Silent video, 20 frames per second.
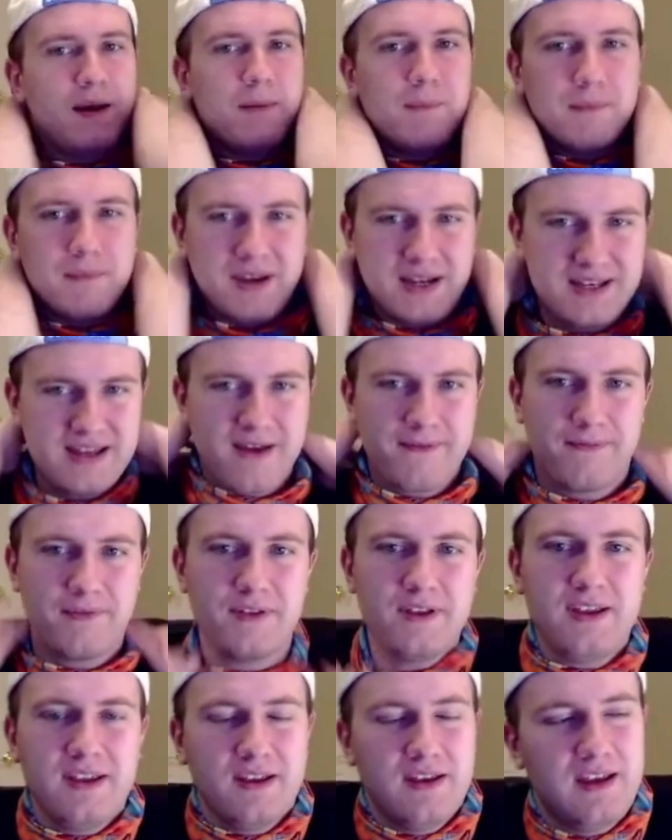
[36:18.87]
He
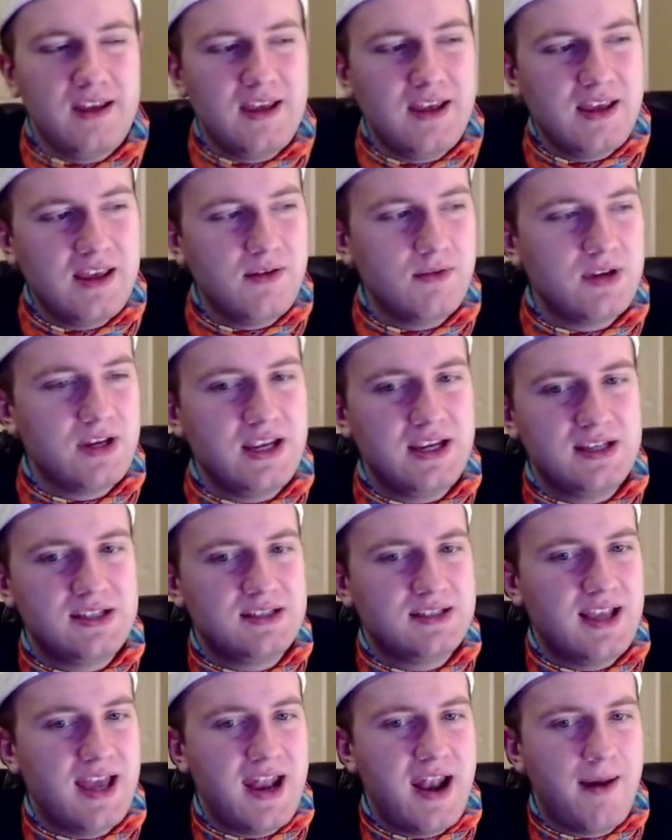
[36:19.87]
definitely he's
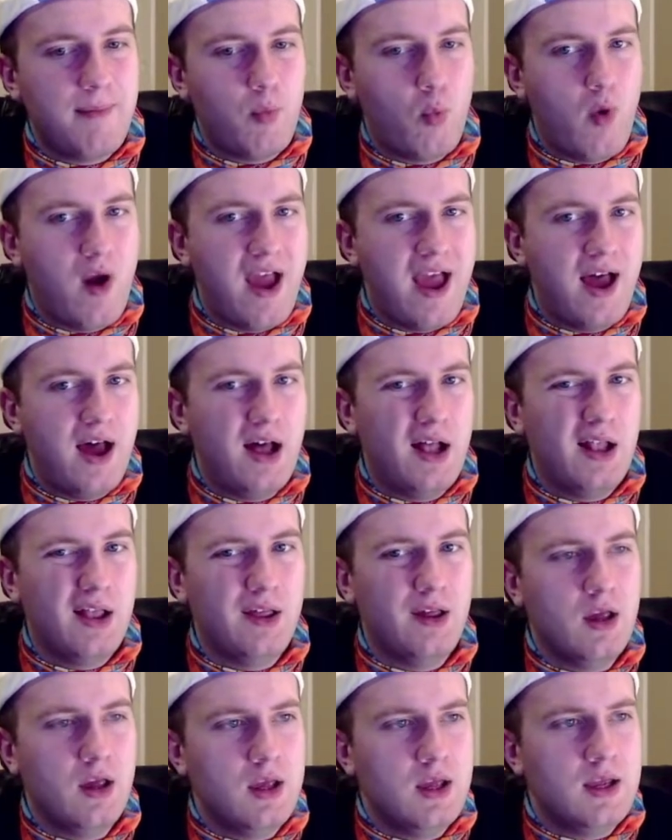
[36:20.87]
set up well.
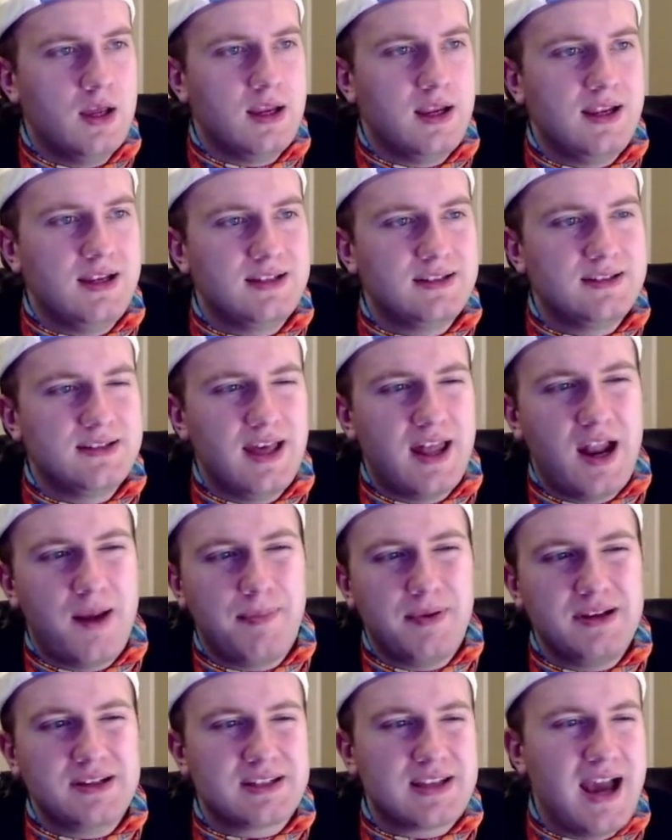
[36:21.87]
He's set up.
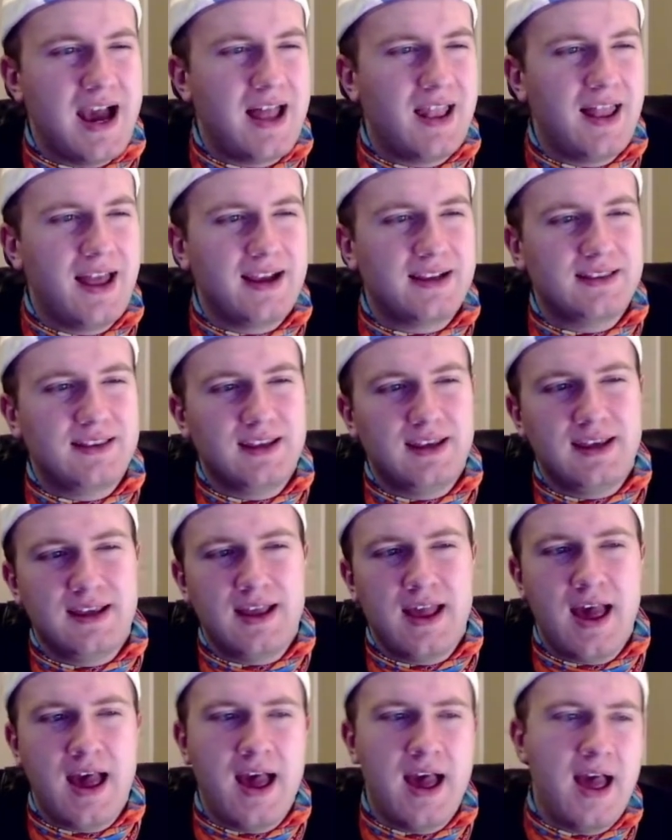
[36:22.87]
He's got like
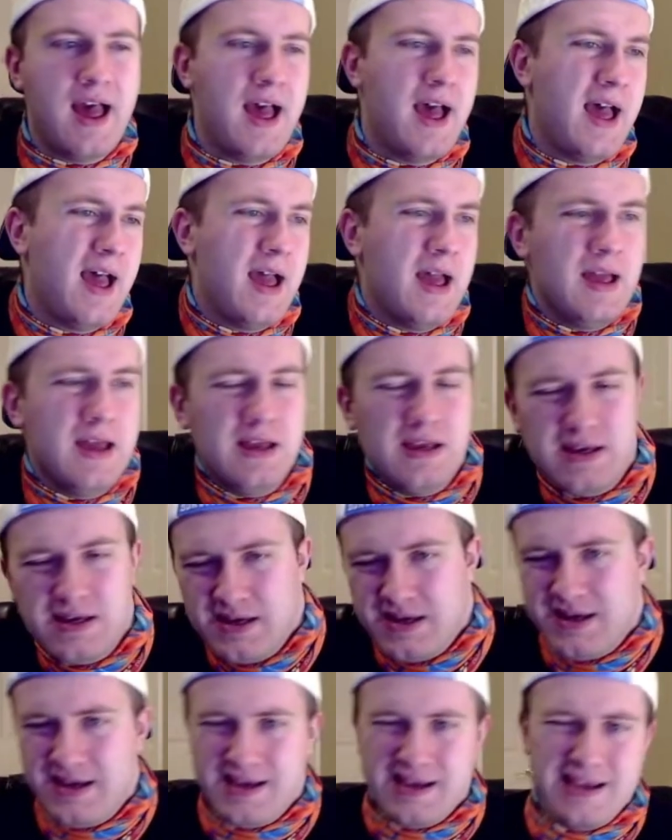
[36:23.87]
the
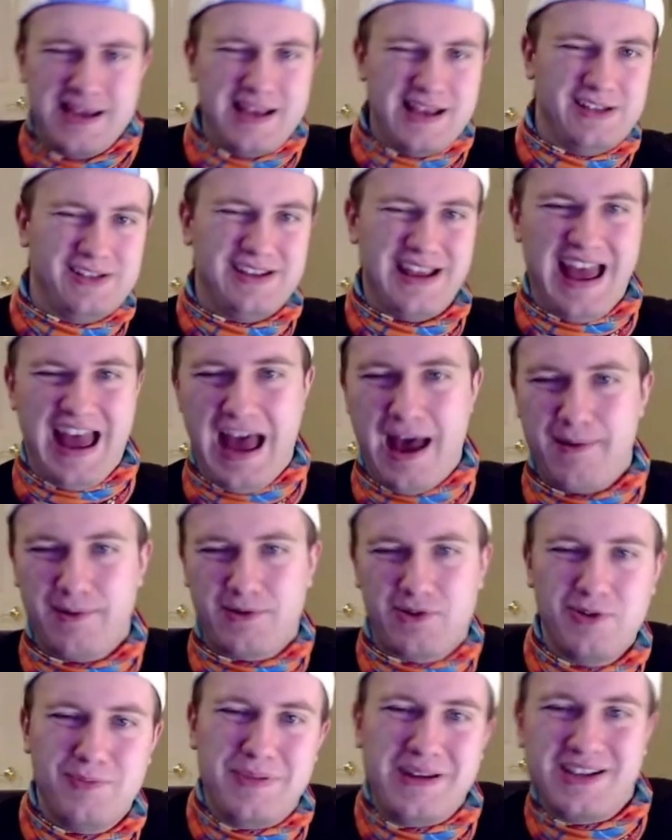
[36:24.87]

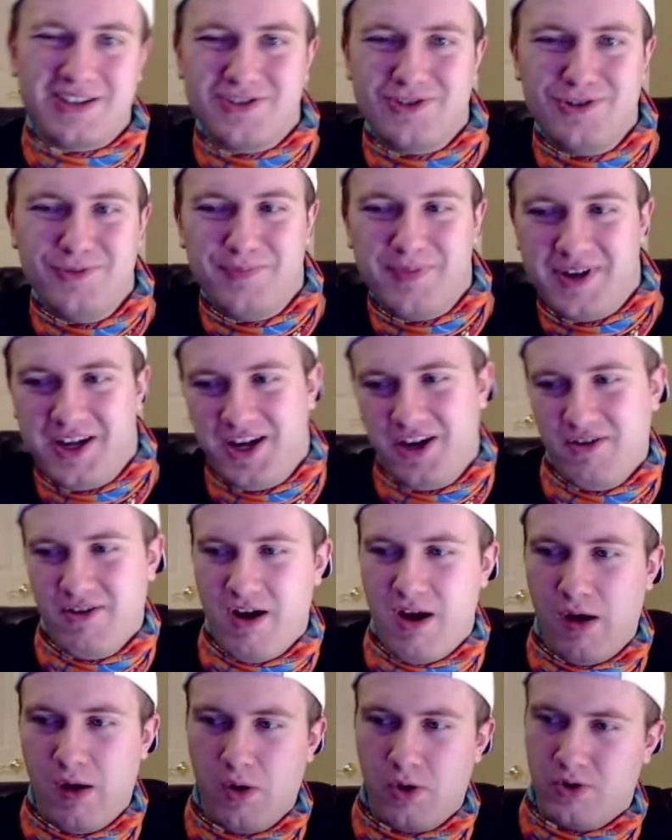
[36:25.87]
could be a
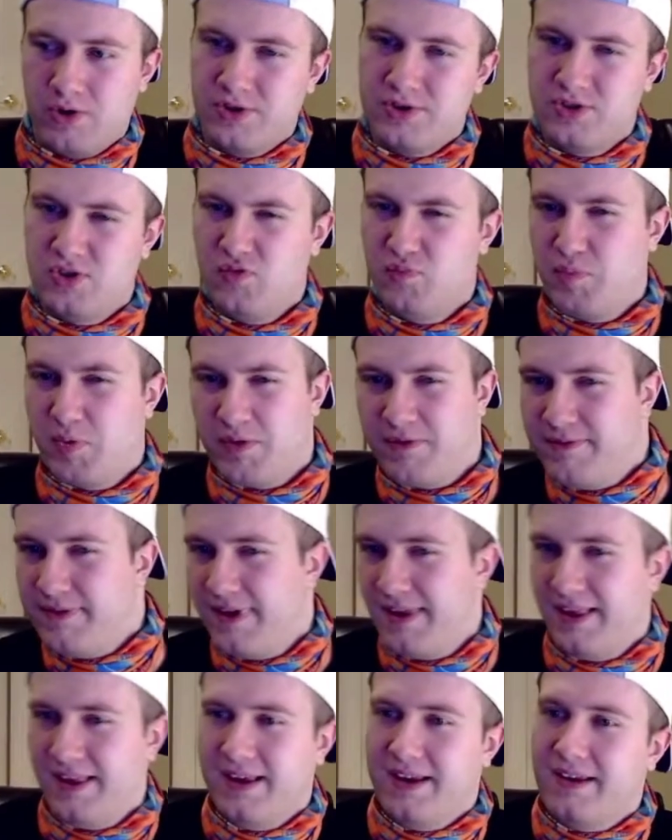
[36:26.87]
superhero or a
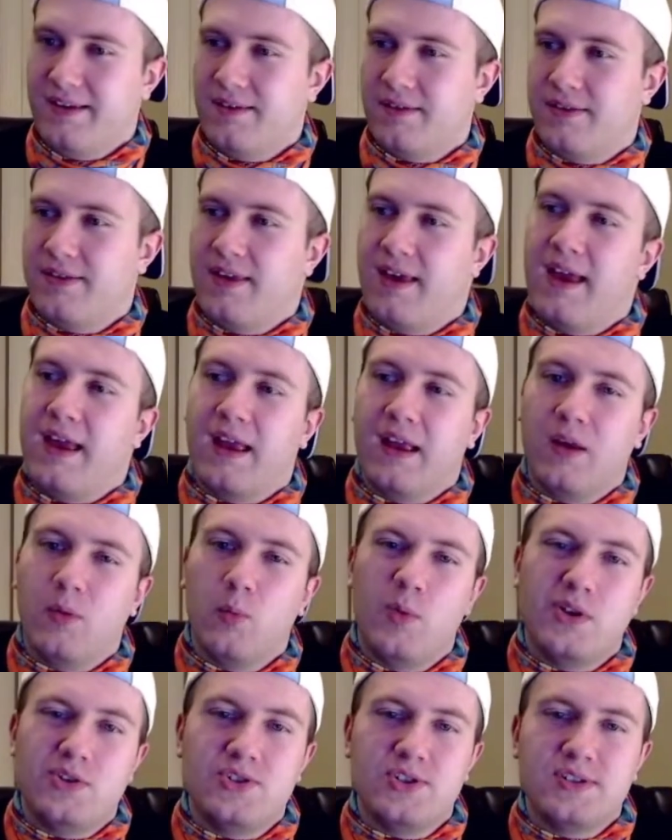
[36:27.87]
supervillain thing,
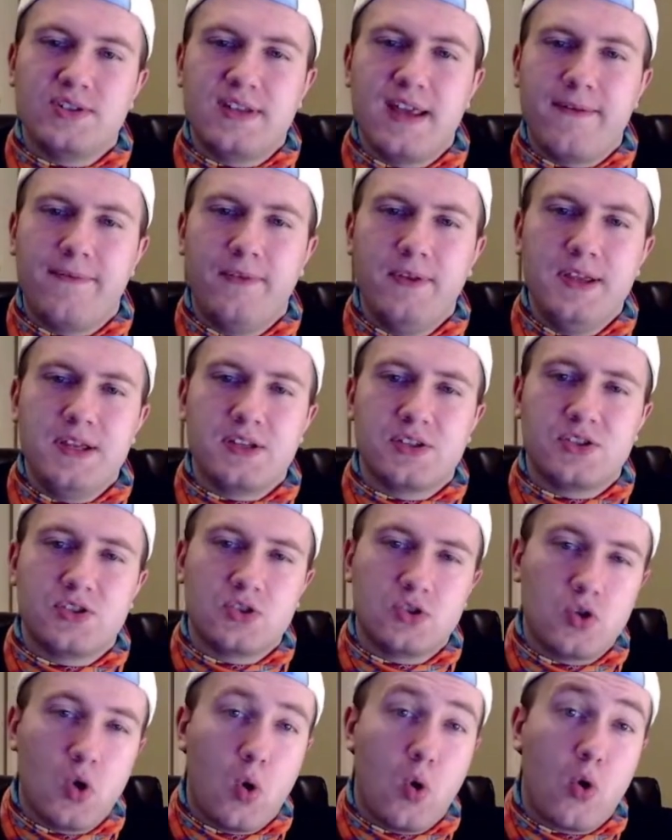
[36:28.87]
which is definitely a
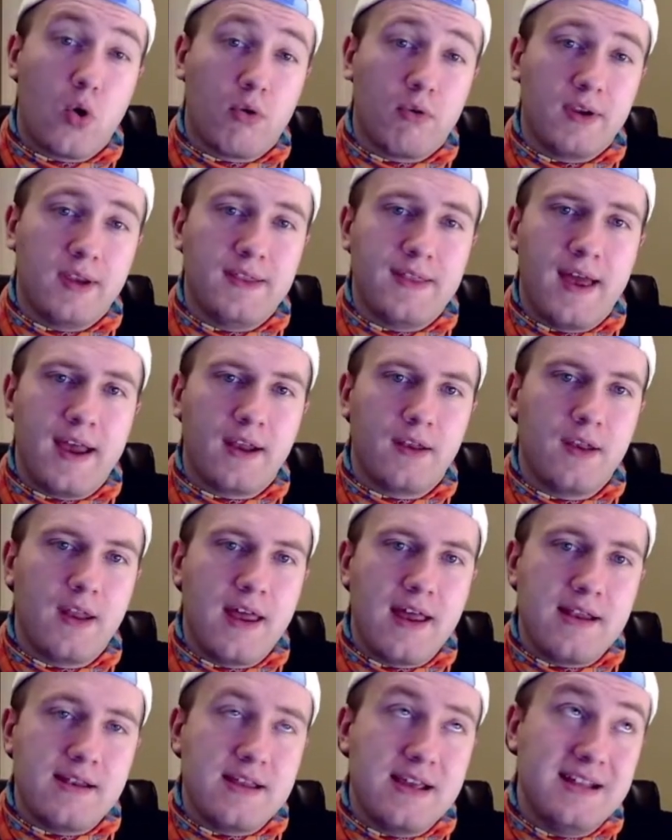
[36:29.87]
story that
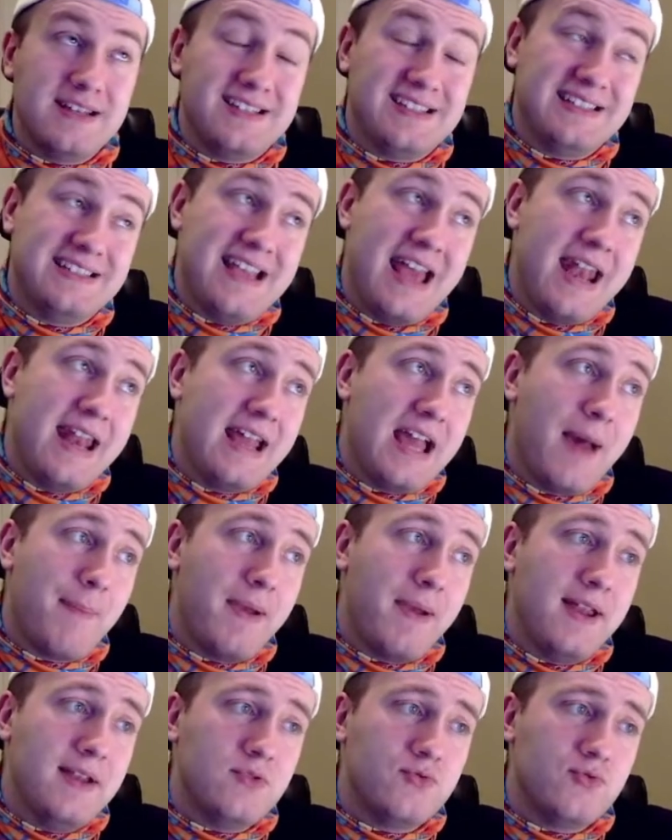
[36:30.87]
it's setting up
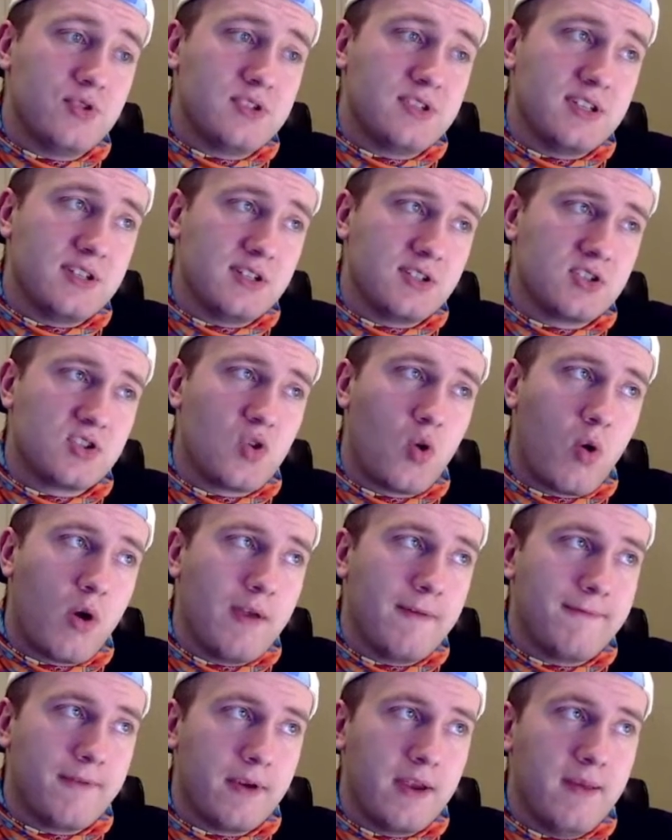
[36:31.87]
an interesting story
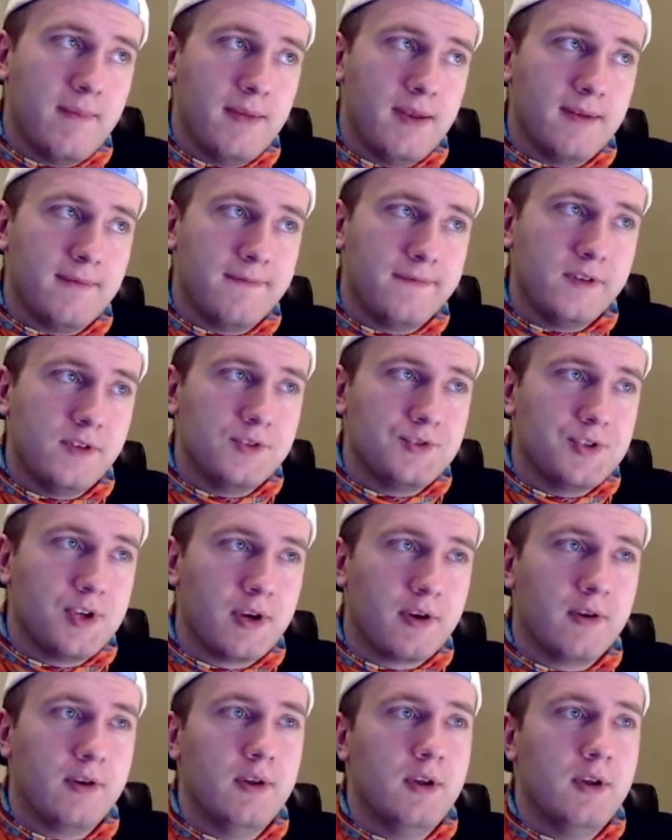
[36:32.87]
for him in the future.